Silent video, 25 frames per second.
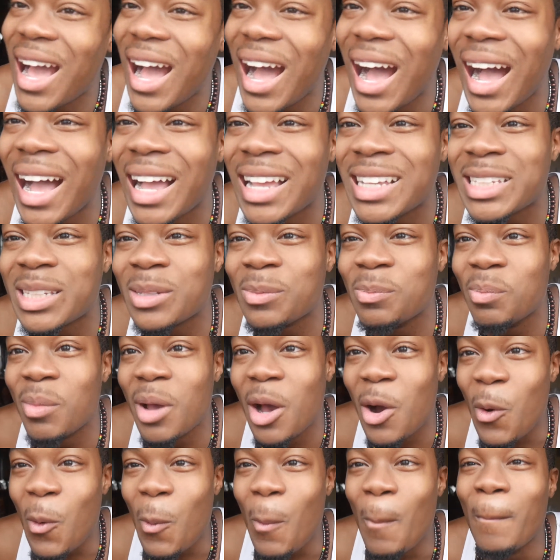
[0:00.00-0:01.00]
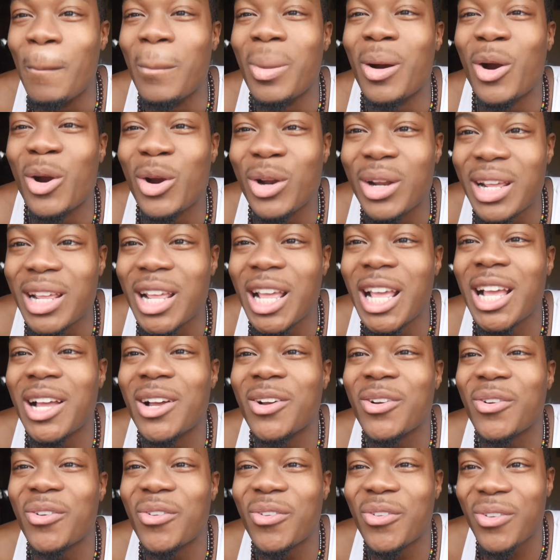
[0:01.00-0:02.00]
I smelled burning
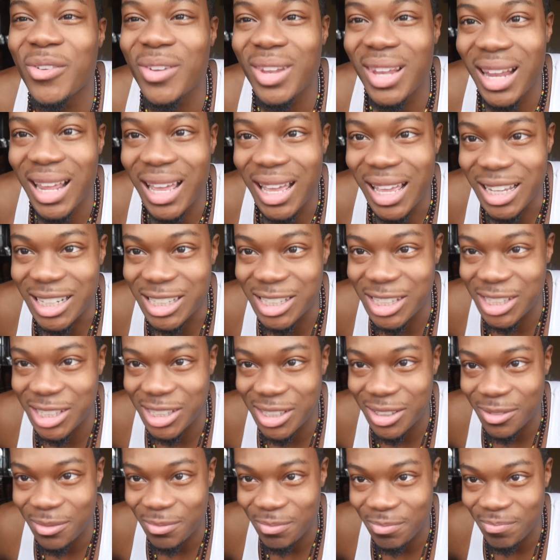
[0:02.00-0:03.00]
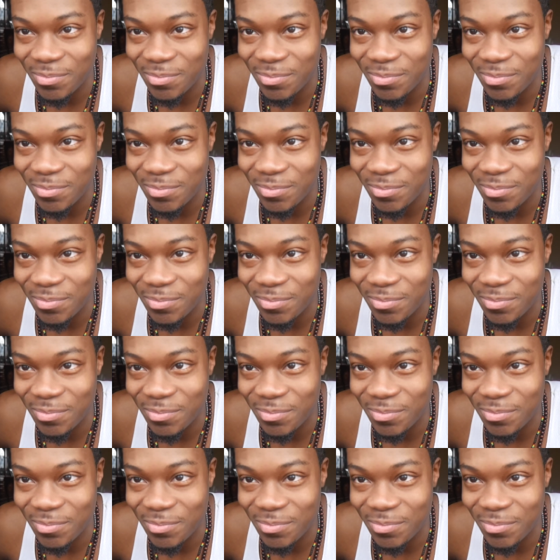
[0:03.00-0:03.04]
flesh.